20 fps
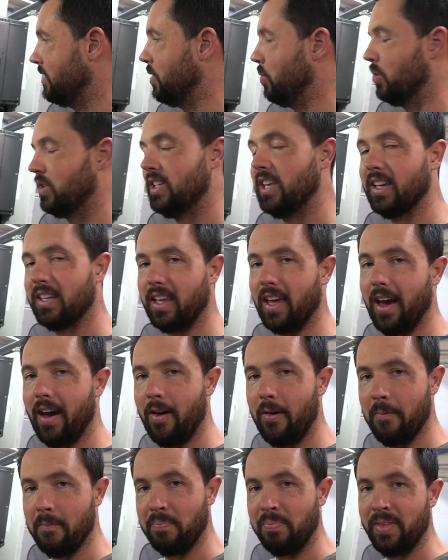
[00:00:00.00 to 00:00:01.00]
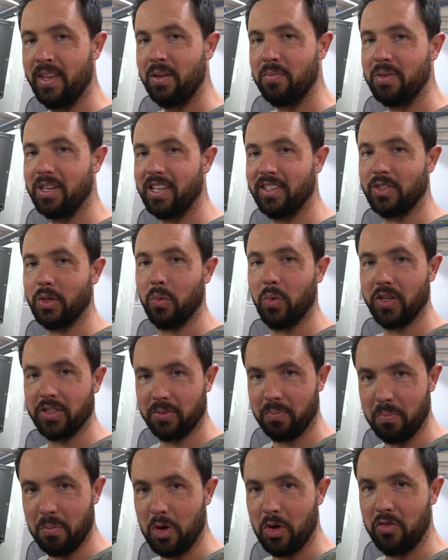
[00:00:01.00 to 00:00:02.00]
it would kick out because it
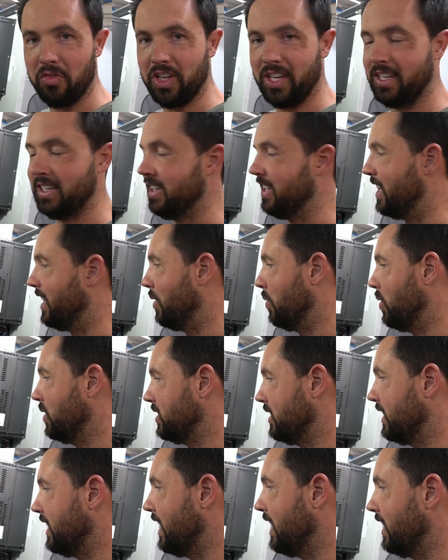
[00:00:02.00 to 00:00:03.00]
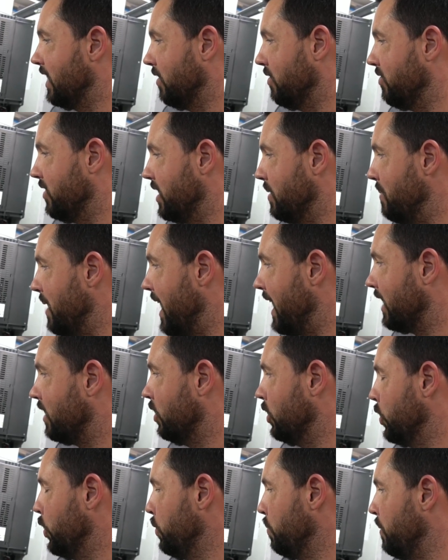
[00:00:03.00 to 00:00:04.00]
wasn't moving and it wasn't getting a feedback
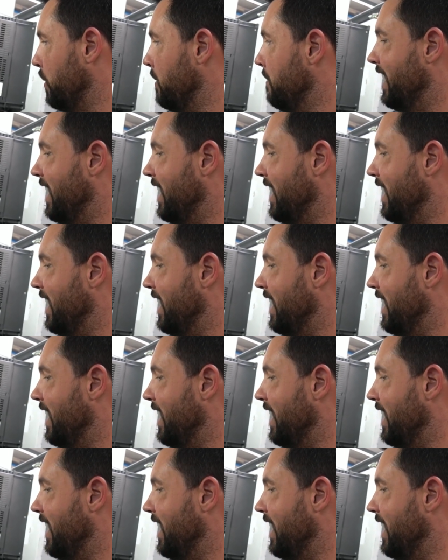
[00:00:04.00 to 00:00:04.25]
loop.